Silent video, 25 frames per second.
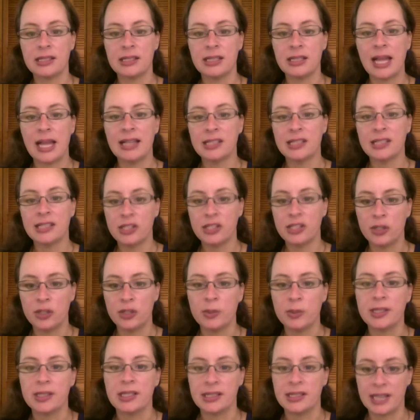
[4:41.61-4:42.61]
has to do with
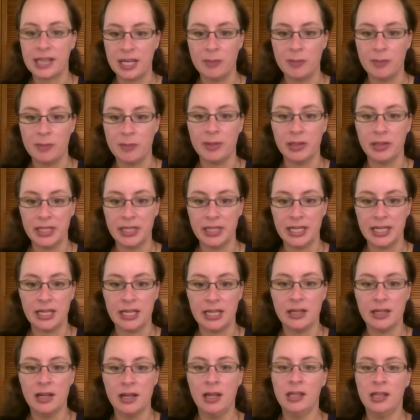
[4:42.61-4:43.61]
sustainability.
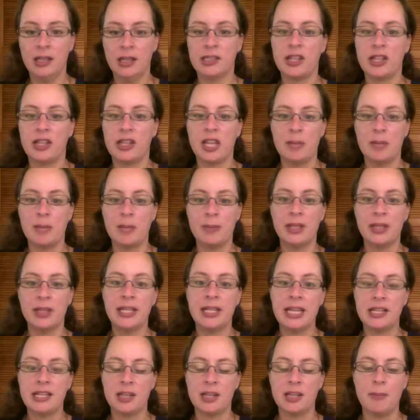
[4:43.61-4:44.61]
So the
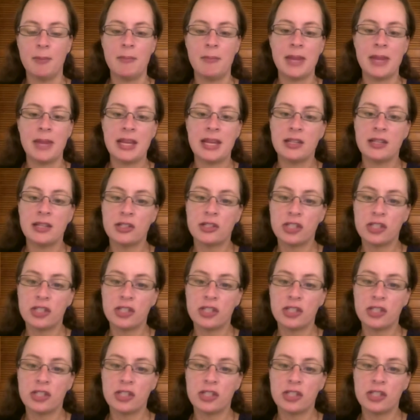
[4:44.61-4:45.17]
ability to meet